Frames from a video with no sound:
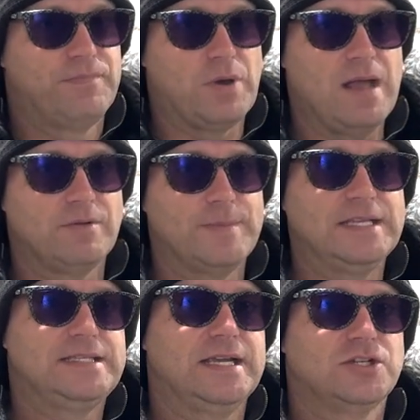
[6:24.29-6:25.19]
Problem
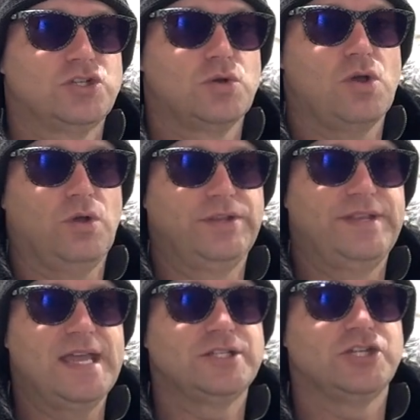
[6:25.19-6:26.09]
is the air is so cold and
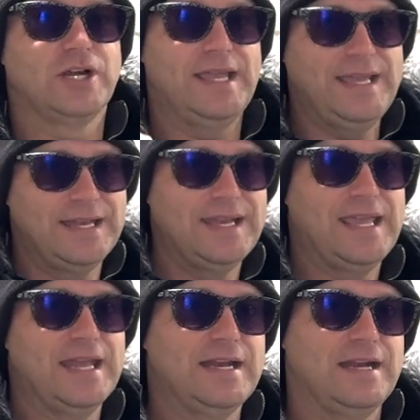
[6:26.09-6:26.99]
dense, your
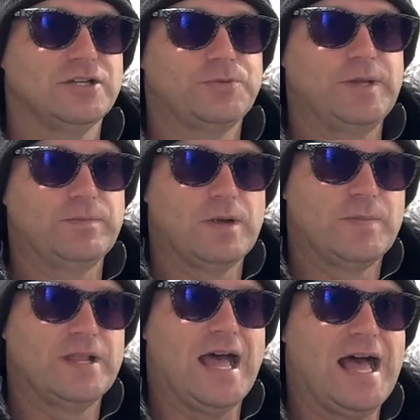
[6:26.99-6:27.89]
indicated airspeed,
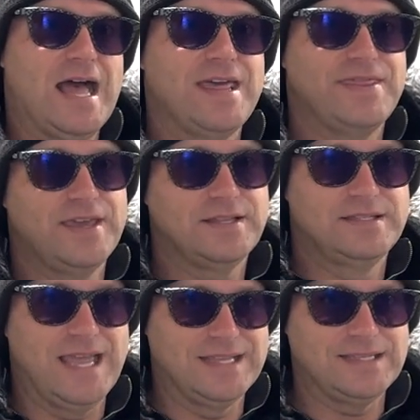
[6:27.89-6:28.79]
remember the high, thick,
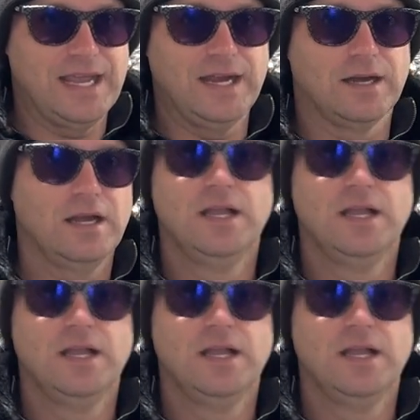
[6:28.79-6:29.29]
dense air,